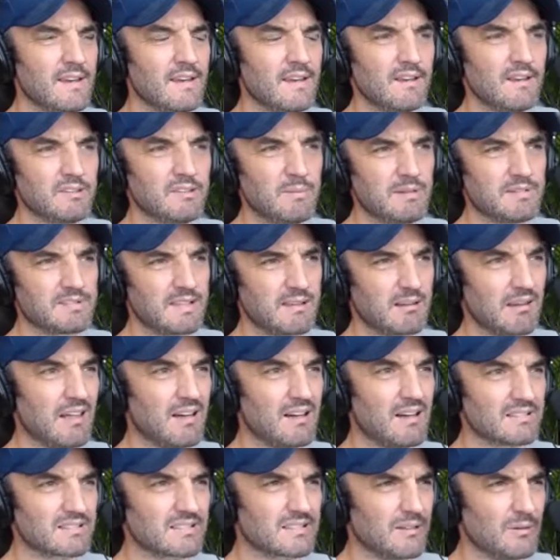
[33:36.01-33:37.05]
I suppose they'll
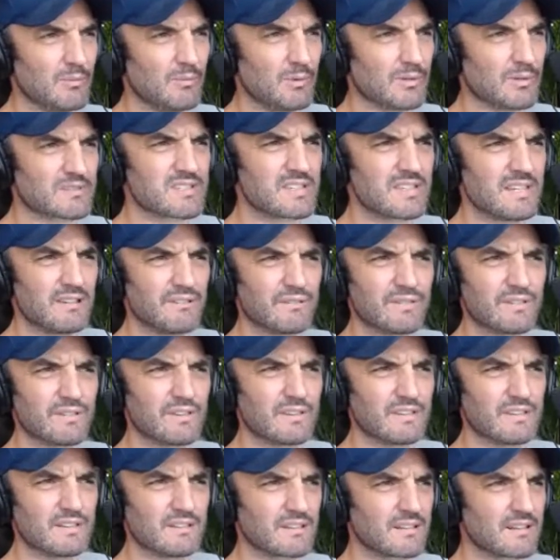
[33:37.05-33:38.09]
ask, like, what's in it for
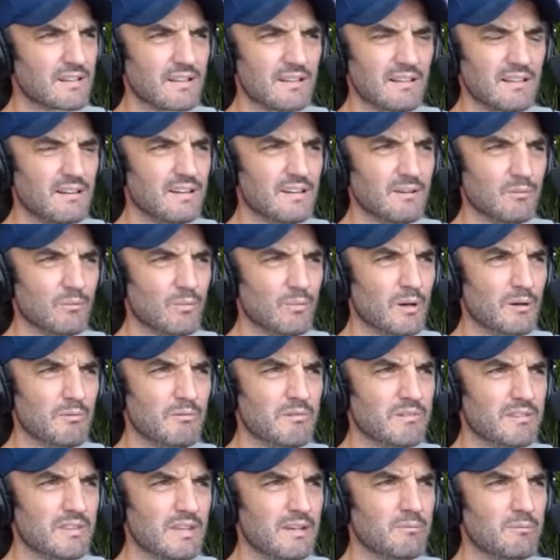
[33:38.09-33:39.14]
the client? Why
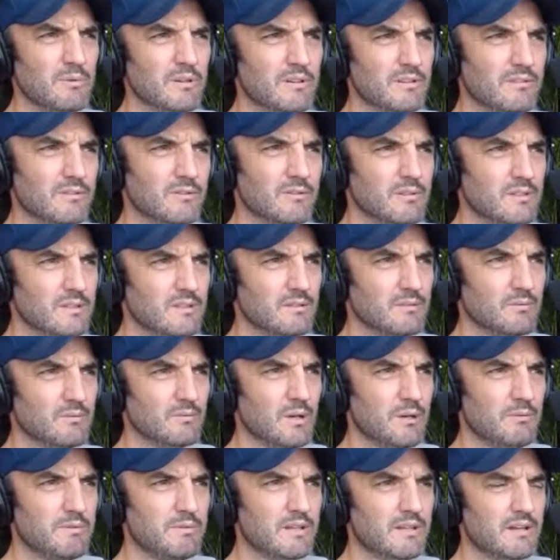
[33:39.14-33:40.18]
would they want to do it?
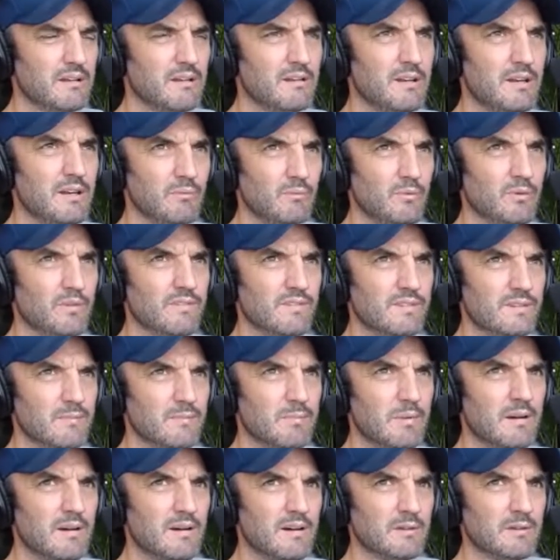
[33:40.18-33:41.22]
Why would a client want to
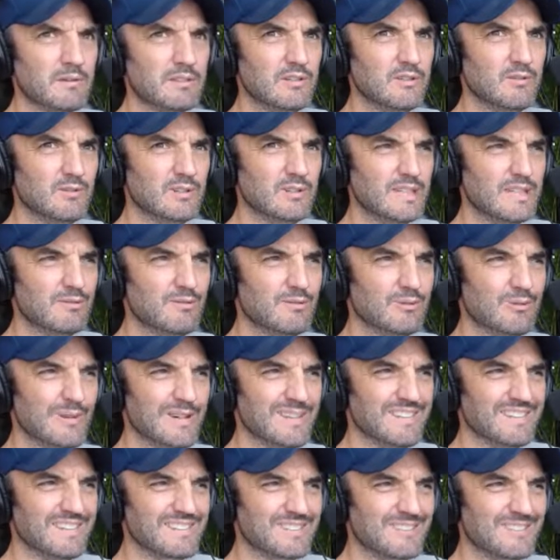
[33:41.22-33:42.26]
partner with you and give away
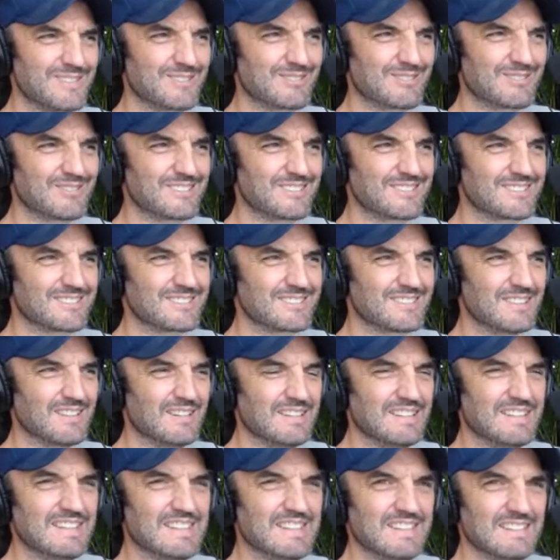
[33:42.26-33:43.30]
the secrets
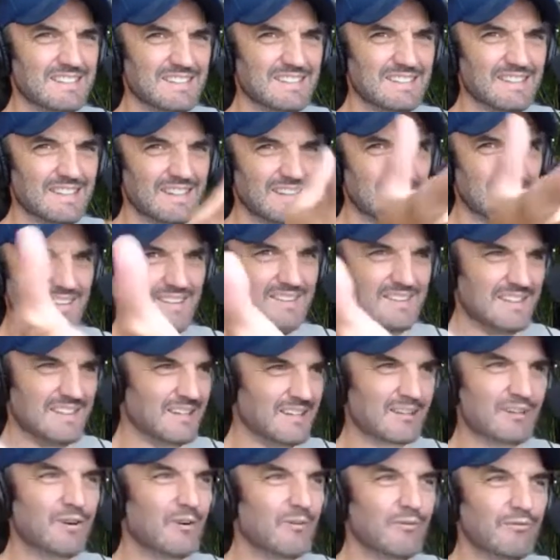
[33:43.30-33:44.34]
in
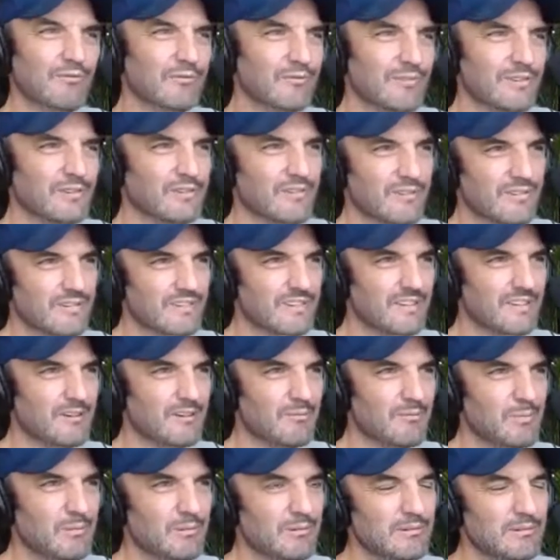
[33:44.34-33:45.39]
a conference, for
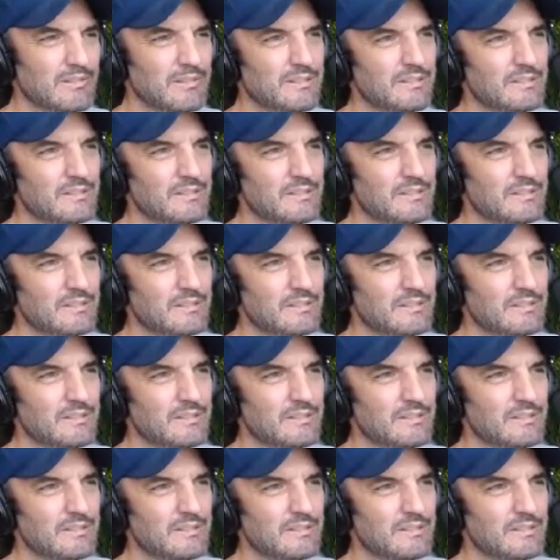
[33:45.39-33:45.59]
example?